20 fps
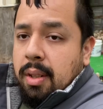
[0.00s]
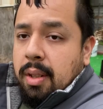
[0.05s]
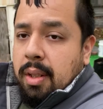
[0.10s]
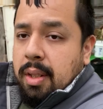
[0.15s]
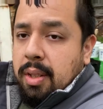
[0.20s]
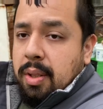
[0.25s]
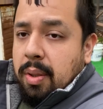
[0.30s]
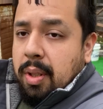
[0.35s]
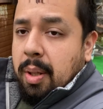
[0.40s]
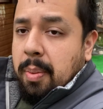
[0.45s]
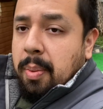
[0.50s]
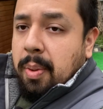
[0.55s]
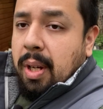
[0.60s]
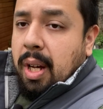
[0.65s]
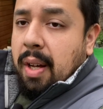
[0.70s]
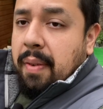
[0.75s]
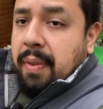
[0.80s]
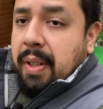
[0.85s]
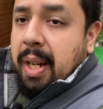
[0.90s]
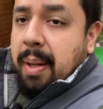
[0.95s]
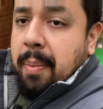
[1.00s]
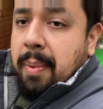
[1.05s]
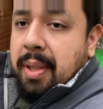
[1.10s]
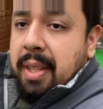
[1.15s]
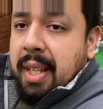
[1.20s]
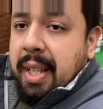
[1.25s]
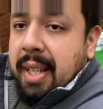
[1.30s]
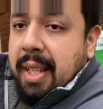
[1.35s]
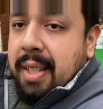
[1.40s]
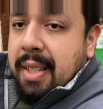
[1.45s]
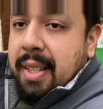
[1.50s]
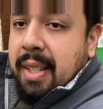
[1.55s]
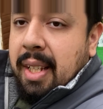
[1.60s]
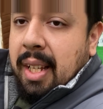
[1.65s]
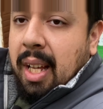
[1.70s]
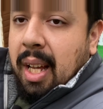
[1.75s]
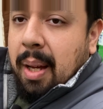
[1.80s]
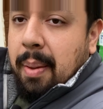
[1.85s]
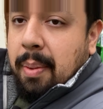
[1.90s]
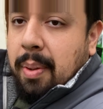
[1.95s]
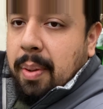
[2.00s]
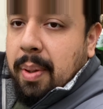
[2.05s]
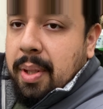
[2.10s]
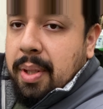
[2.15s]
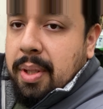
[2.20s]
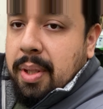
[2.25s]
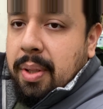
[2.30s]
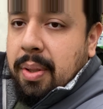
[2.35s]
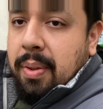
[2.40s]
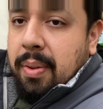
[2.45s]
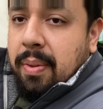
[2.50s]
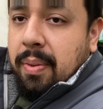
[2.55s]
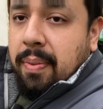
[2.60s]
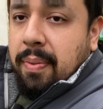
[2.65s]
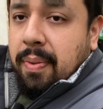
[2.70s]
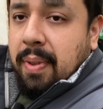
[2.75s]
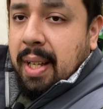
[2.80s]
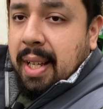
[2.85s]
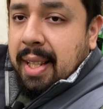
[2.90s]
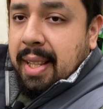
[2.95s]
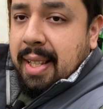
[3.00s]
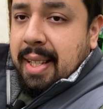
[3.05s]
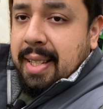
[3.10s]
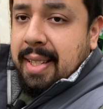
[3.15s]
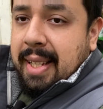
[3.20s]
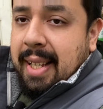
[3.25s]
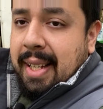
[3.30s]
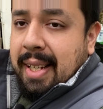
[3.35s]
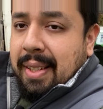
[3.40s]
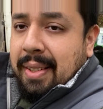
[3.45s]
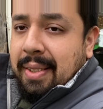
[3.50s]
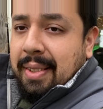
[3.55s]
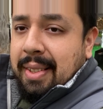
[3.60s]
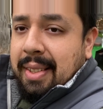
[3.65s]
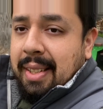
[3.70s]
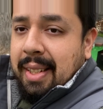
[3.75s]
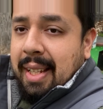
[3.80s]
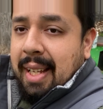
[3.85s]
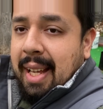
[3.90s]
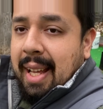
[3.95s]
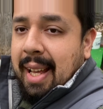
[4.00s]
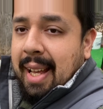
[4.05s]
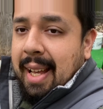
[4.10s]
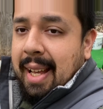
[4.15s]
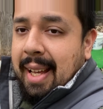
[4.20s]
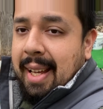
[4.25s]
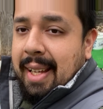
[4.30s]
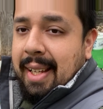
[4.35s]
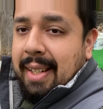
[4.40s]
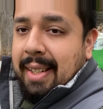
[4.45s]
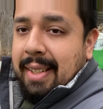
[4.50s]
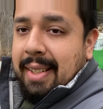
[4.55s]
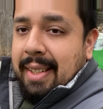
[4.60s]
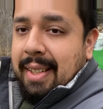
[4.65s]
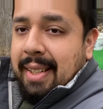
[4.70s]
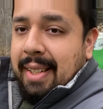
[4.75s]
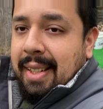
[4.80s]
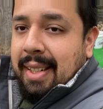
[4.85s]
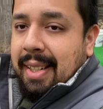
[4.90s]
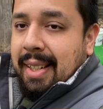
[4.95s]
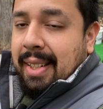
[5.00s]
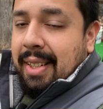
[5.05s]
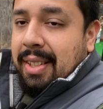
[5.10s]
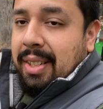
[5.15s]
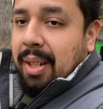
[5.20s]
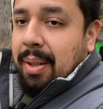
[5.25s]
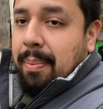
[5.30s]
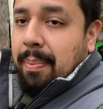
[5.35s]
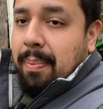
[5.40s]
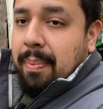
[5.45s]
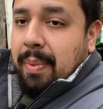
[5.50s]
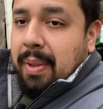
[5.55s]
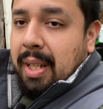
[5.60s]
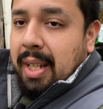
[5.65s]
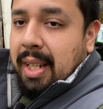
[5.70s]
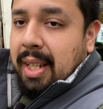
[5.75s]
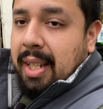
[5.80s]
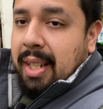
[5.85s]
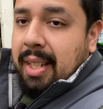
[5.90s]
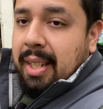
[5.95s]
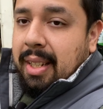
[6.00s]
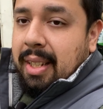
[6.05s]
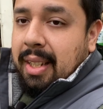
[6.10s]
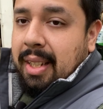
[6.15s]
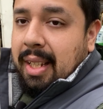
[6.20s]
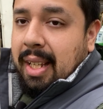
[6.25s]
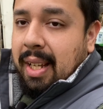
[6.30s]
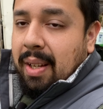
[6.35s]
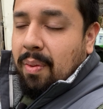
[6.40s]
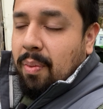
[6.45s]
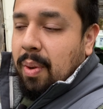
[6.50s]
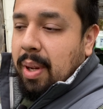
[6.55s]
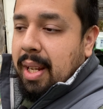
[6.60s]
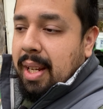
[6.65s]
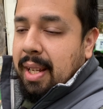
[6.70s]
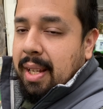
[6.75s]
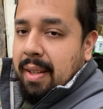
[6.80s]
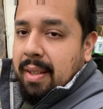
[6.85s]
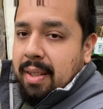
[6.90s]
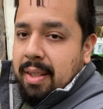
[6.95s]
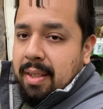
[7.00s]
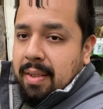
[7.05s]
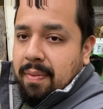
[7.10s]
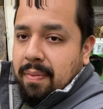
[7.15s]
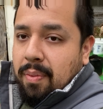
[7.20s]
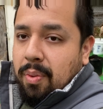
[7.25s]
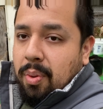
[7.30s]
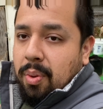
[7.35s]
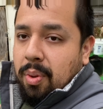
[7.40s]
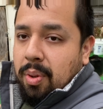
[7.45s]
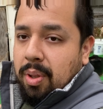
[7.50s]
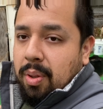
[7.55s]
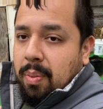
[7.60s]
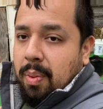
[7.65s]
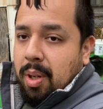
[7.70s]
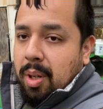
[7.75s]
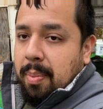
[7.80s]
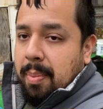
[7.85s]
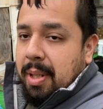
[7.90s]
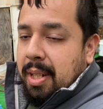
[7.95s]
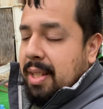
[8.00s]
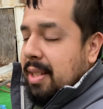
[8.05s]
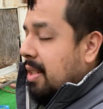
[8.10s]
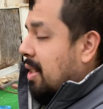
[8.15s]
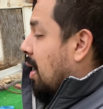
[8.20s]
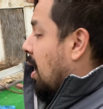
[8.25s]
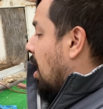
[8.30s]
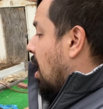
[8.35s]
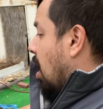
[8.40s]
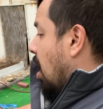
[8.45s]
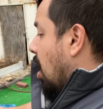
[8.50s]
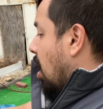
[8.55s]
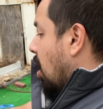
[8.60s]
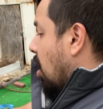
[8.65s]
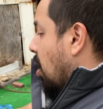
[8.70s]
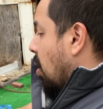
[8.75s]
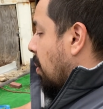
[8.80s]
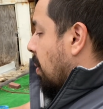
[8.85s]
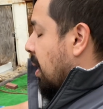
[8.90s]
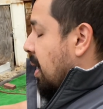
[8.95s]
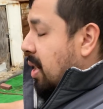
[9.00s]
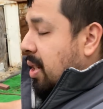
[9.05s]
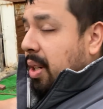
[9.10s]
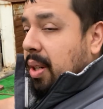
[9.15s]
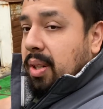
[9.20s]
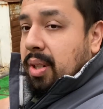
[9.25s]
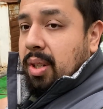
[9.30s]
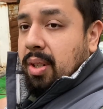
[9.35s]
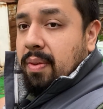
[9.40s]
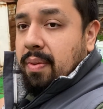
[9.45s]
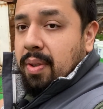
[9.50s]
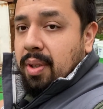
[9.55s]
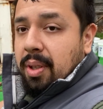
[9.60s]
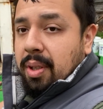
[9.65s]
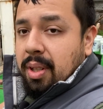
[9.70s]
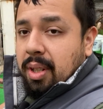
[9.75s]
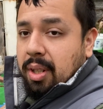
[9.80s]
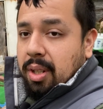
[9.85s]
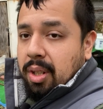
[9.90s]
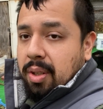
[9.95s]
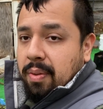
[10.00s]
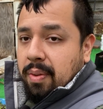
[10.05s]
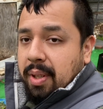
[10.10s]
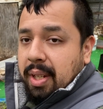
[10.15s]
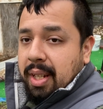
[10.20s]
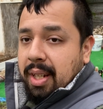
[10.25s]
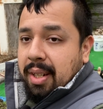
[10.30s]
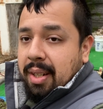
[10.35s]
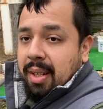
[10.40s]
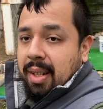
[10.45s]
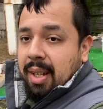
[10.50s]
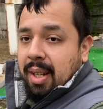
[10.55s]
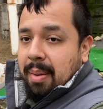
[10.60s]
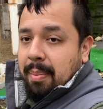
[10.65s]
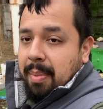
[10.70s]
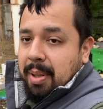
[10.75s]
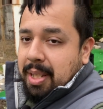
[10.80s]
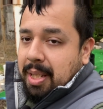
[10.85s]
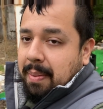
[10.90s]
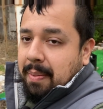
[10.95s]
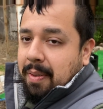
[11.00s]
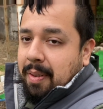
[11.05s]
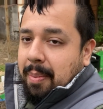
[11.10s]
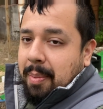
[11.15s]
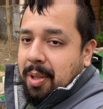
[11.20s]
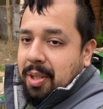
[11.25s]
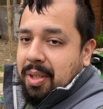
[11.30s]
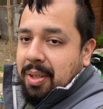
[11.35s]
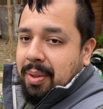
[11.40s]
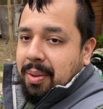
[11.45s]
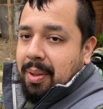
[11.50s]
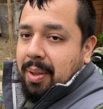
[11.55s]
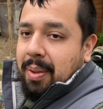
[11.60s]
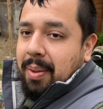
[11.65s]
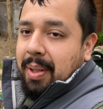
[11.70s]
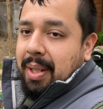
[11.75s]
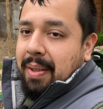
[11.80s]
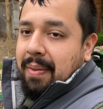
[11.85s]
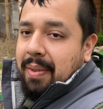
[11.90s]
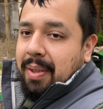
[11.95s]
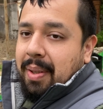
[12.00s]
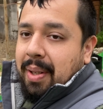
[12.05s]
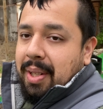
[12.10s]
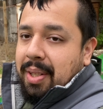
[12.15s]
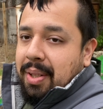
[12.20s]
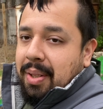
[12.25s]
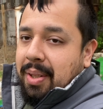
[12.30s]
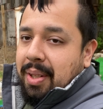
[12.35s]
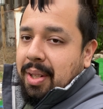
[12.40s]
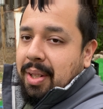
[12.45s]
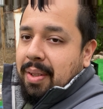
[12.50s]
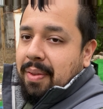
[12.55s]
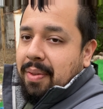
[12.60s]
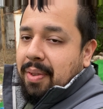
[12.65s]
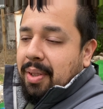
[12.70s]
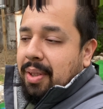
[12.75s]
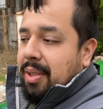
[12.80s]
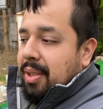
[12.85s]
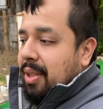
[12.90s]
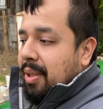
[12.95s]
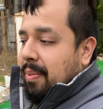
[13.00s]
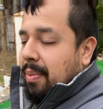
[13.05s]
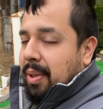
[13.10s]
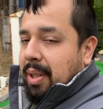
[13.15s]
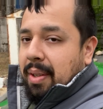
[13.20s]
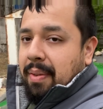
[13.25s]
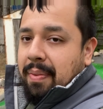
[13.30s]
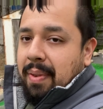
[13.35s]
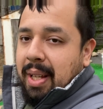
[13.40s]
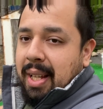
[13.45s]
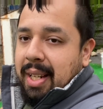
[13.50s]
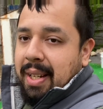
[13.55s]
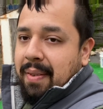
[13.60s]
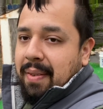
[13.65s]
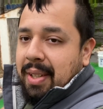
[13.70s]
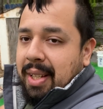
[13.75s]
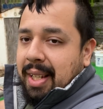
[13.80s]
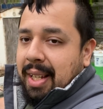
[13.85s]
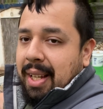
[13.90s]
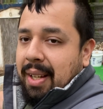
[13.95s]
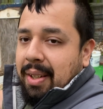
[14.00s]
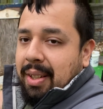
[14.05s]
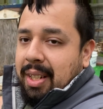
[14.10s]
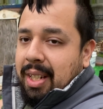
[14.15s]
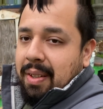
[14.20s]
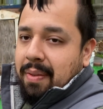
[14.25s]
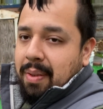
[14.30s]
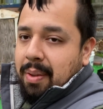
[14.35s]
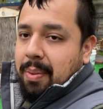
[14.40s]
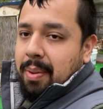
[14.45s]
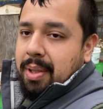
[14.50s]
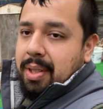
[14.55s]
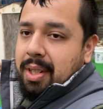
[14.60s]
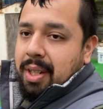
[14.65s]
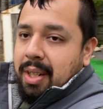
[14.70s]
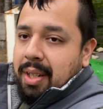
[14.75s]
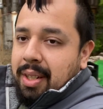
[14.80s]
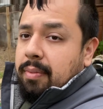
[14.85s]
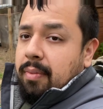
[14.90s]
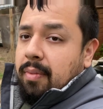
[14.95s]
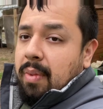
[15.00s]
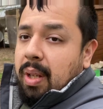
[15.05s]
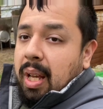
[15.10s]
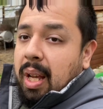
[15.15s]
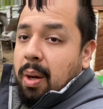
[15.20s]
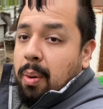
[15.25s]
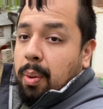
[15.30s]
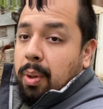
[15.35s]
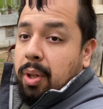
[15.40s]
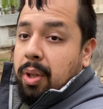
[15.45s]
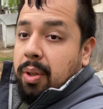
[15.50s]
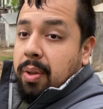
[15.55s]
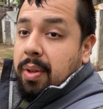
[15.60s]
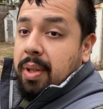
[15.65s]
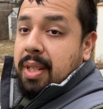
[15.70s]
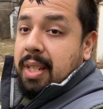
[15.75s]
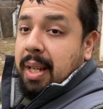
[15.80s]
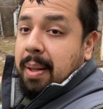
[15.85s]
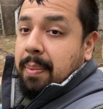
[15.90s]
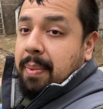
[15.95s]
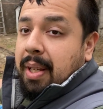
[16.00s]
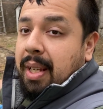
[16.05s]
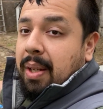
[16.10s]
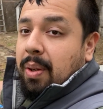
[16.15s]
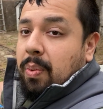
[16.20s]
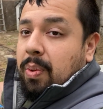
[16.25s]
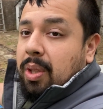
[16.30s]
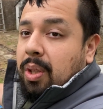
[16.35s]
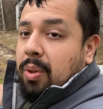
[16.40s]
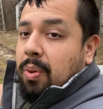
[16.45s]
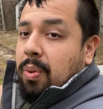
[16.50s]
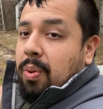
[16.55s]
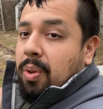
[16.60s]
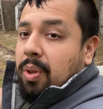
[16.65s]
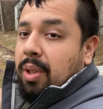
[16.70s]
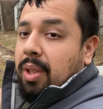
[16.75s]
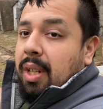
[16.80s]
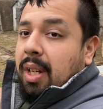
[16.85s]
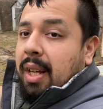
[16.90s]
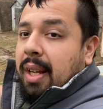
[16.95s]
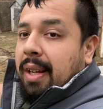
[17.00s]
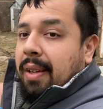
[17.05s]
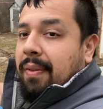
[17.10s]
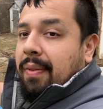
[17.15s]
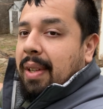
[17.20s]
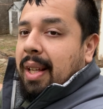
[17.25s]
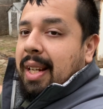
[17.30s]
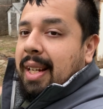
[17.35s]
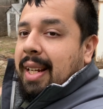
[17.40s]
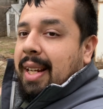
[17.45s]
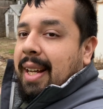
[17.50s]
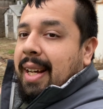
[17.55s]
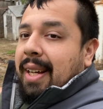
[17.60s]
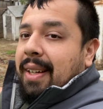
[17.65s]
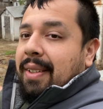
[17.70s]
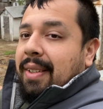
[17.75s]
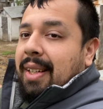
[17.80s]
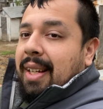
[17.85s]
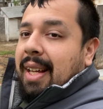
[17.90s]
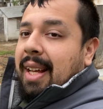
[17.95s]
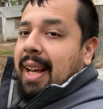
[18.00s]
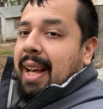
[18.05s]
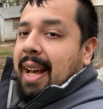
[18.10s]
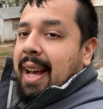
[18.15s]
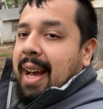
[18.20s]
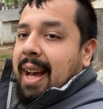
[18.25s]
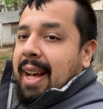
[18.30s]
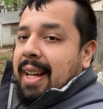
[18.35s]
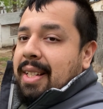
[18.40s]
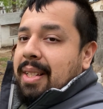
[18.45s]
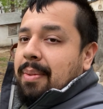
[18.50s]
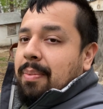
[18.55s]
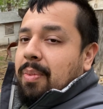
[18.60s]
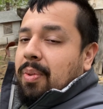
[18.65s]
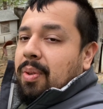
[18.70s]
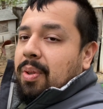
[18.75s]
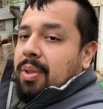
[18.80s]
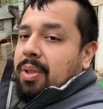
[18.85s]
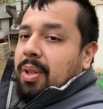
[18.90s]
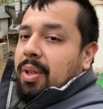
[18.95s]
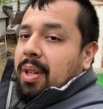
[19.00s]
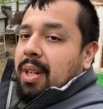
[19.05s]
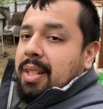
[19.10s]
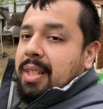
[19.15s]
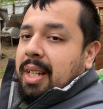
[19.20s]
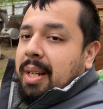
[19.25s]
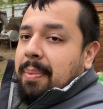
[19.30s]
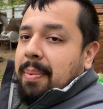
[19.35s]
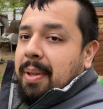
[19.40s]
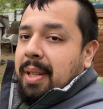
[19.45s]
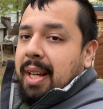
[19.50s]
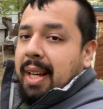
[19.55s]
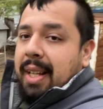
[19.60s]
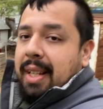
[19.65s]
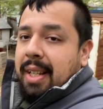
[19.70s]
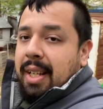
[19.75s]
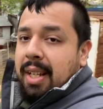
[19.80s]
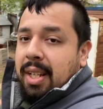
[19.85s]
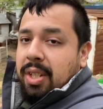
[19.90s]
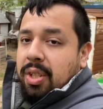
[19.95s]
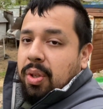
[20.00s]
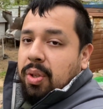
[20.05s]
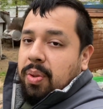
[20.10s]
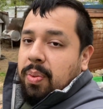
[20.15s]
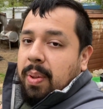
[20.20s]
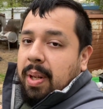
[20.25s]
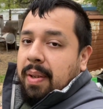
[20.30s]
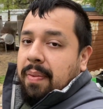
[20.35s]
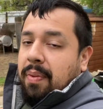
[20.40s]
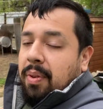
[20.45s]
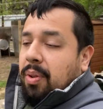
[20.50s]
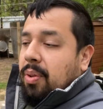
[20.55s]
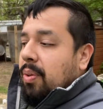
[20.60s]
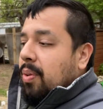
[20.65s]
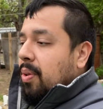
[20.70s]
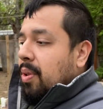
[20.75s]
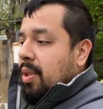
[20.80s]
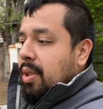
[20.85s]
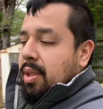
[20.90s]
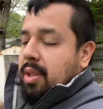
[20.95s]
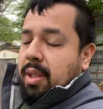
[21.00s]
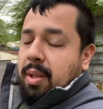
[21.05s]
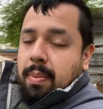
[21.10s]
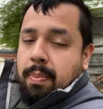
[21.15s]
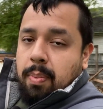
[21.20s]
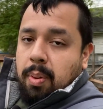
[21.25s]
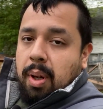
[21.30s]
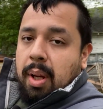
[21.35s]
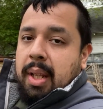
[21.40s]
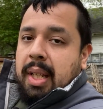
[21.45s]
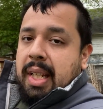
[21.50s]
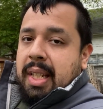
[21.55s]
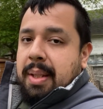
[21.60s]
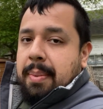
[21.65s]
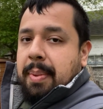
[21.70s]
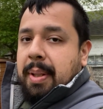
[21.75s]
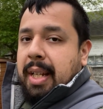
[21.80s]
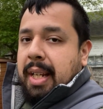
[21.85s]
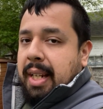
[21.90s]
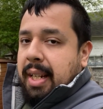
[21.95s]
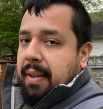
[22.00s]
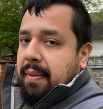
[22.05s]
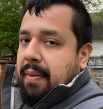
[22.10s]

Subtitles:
So a couple off-camera things. I'm going to flatten this out and start getting it ready for the watermelons. I already turned over the clover here, but some of them are still growing even though I turned it over. So we're gonna flatten everything out, cover it with dirt, and we're gonna do the same thing with the corn. Flatten it out, add some more dirt on top of that so it's ready for corns, probably at the beginning of